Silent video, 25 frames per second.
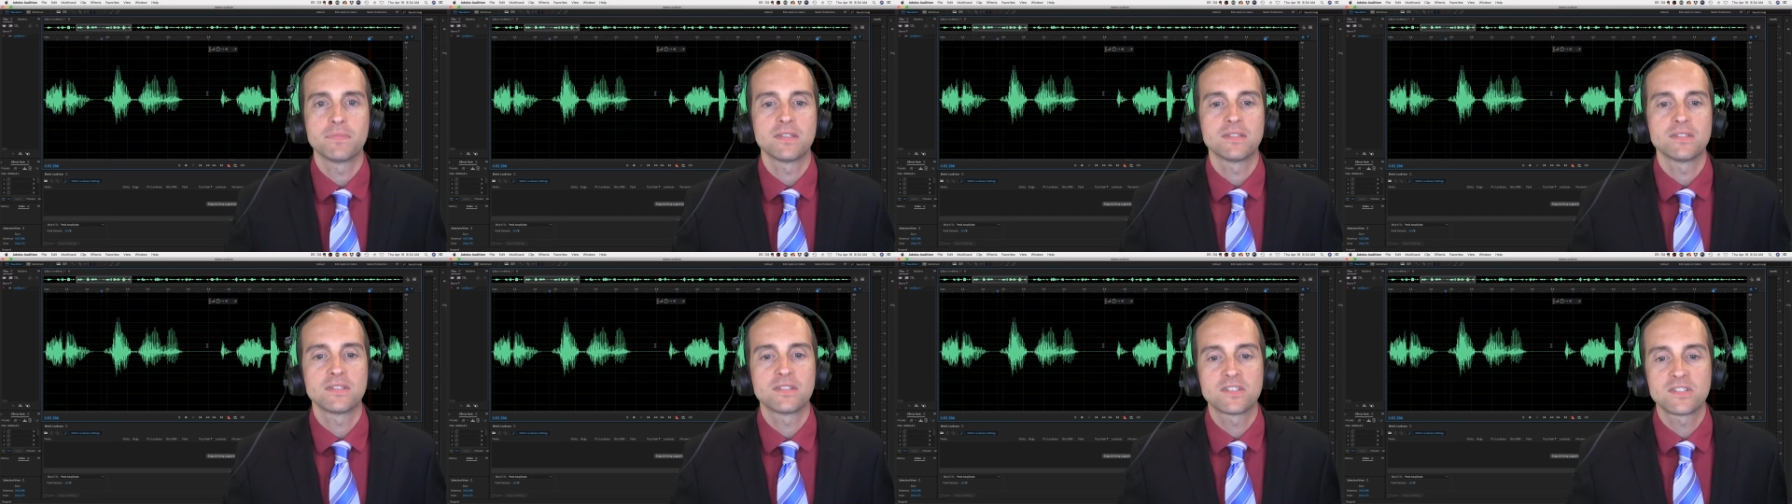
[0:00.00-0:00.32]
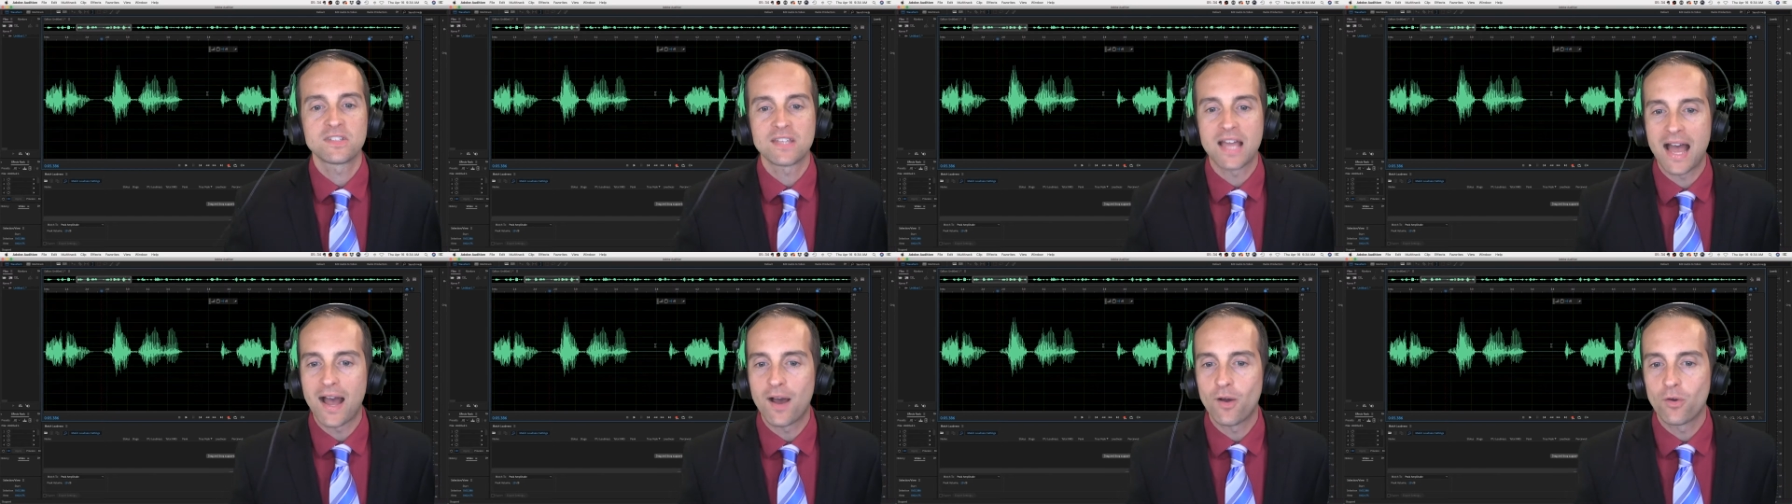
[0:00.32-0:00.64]

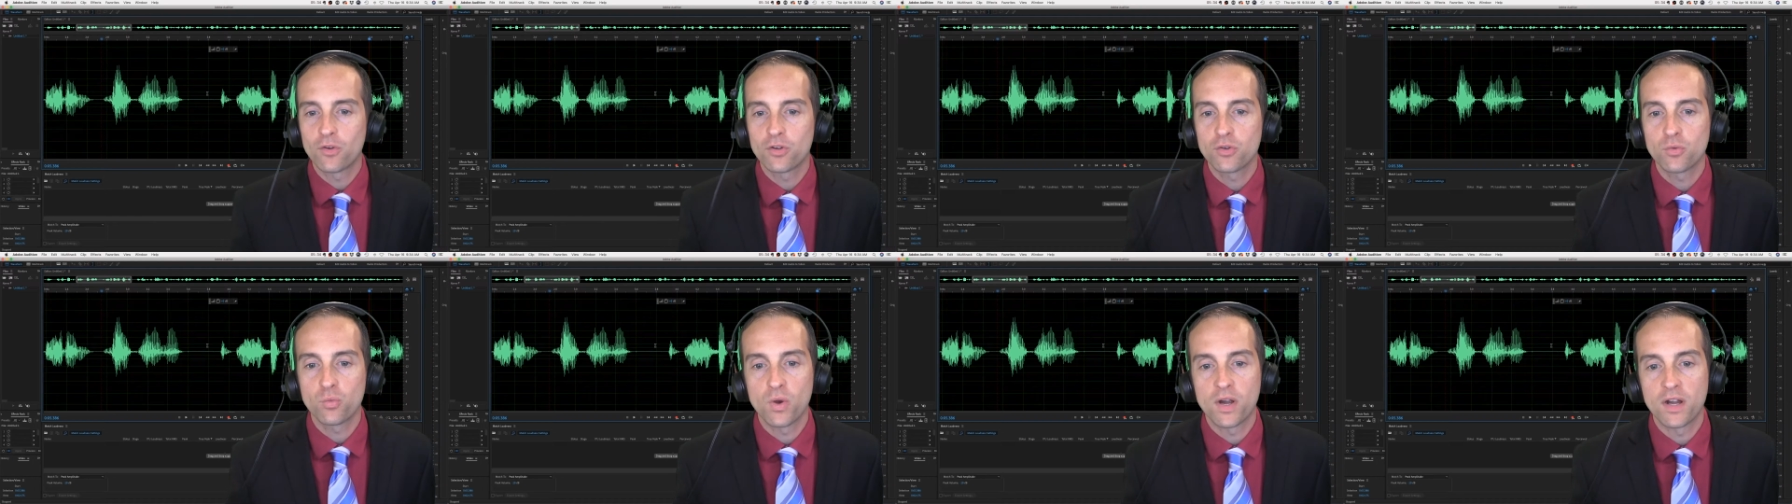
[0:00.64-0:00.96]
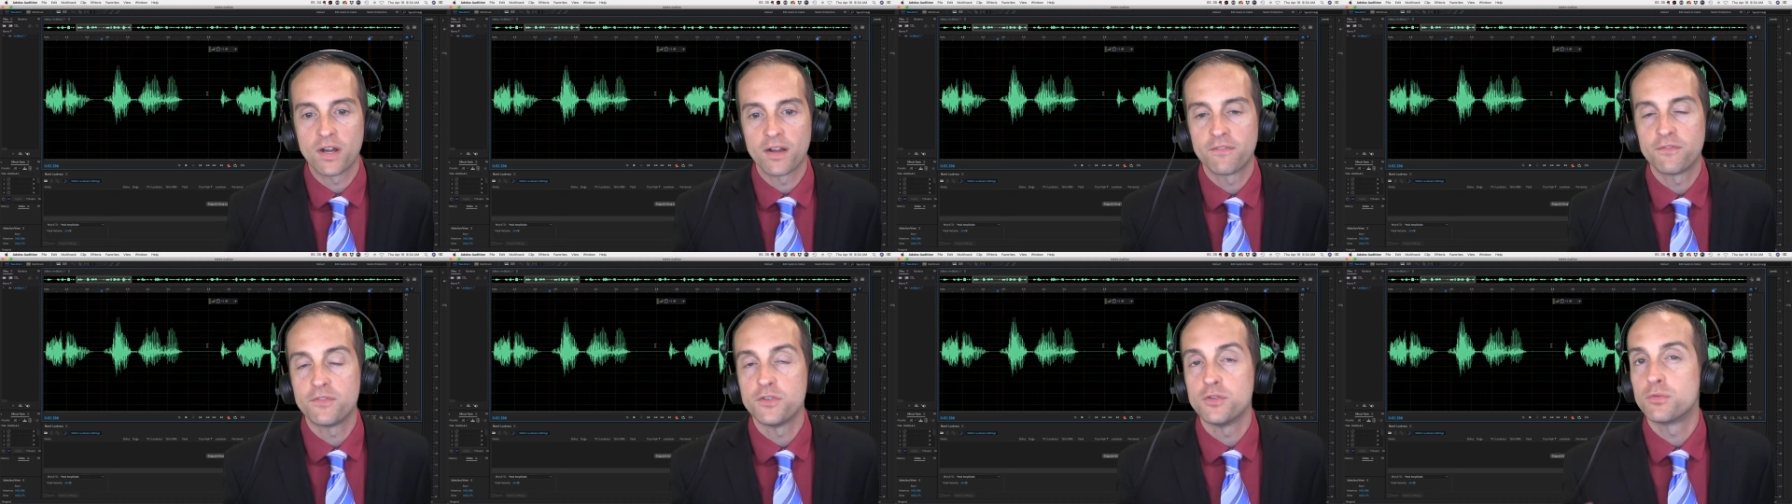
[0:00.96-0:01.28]
sound
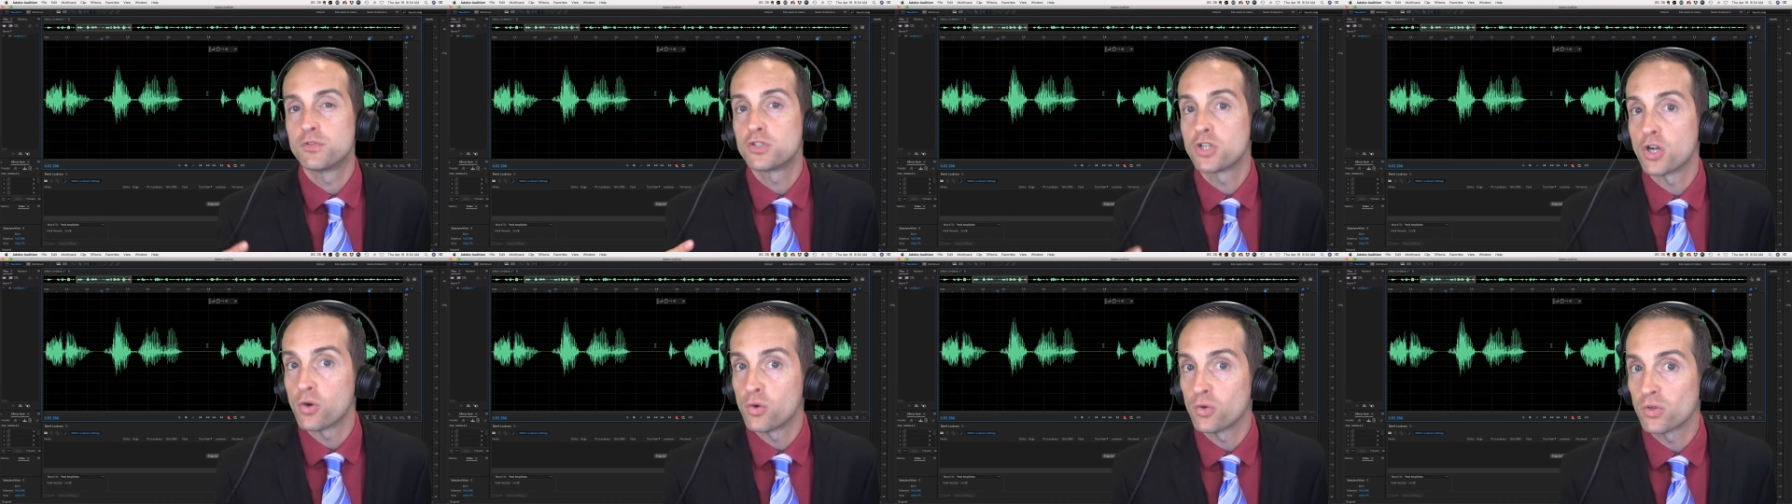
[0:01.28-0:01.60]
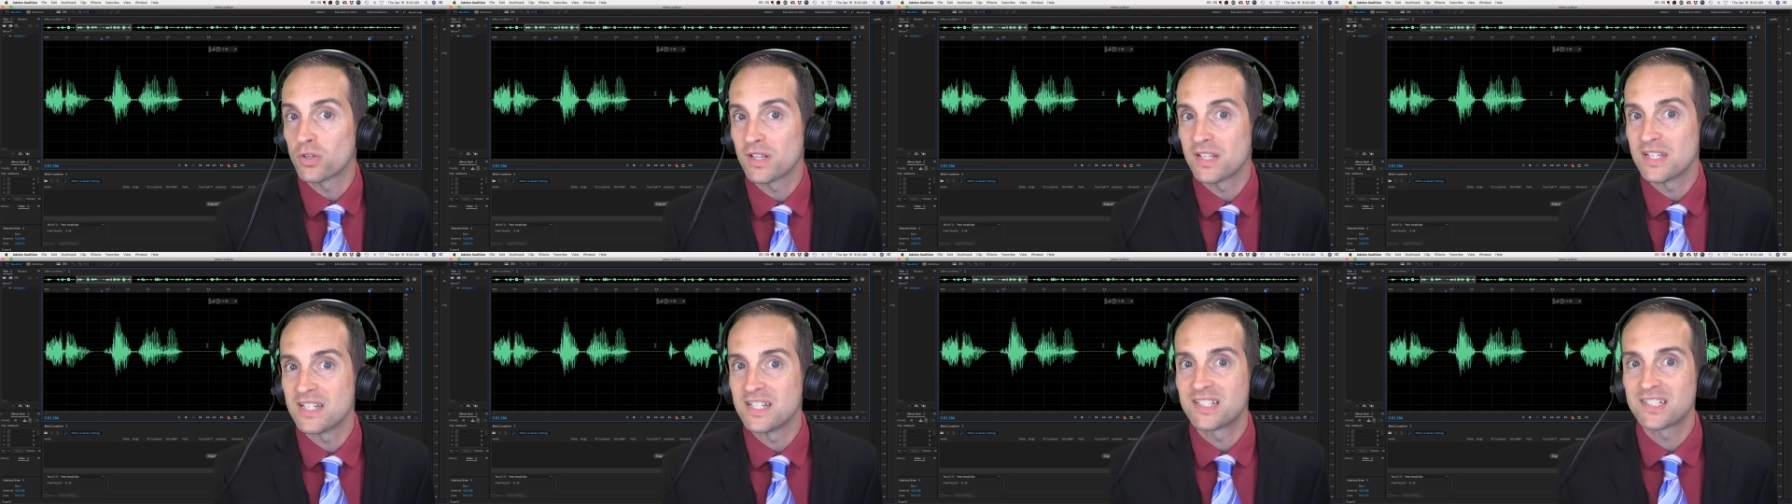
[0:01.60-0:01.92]
where if you
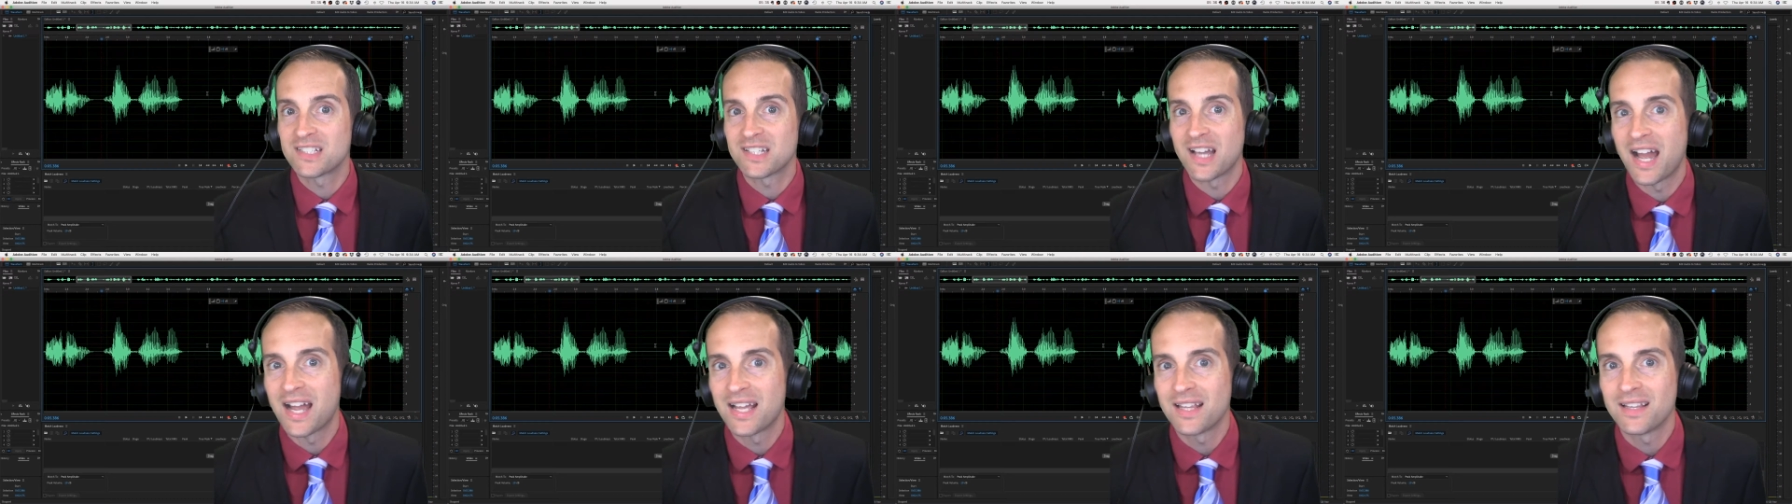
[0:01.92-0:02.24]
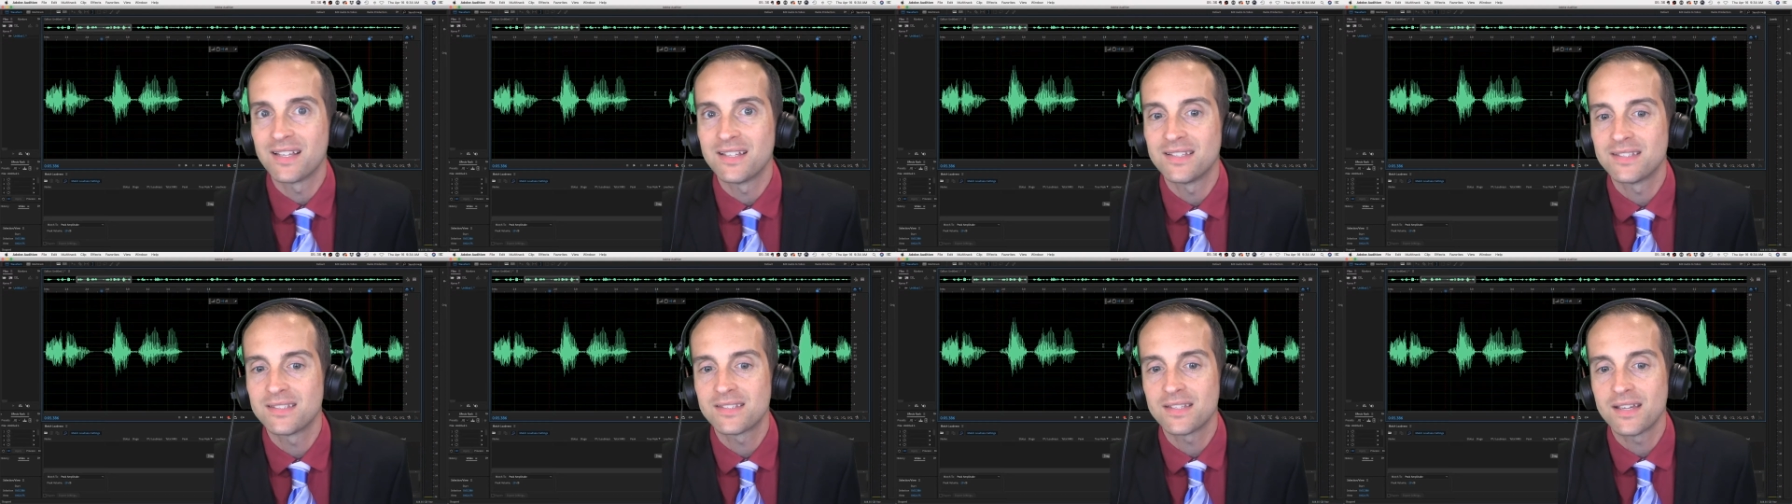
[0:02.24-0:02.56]
totally
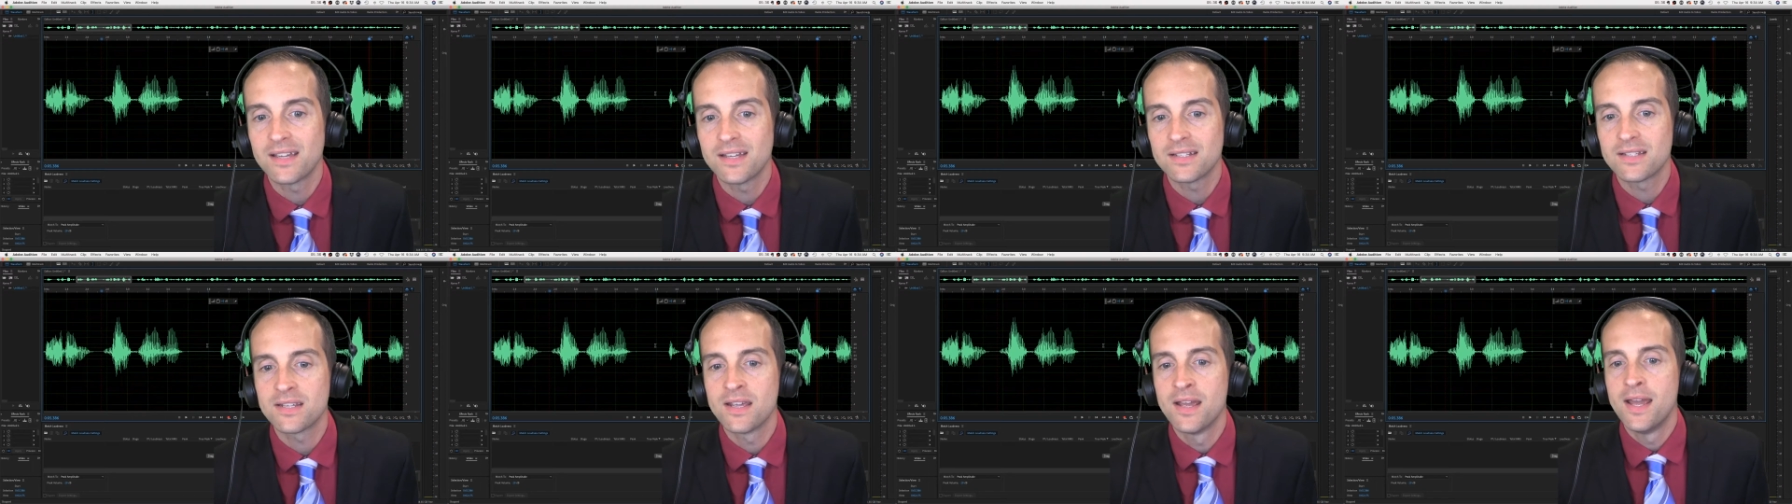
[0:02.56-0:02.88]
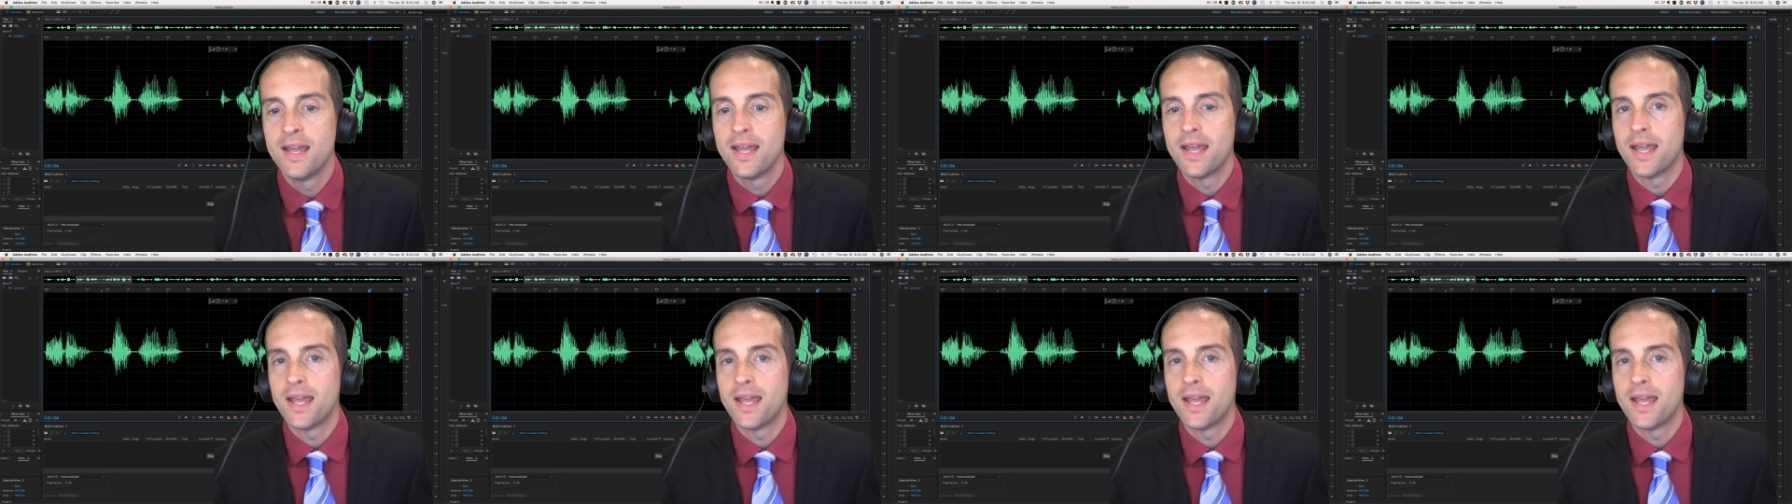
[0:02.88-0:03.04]
silence it,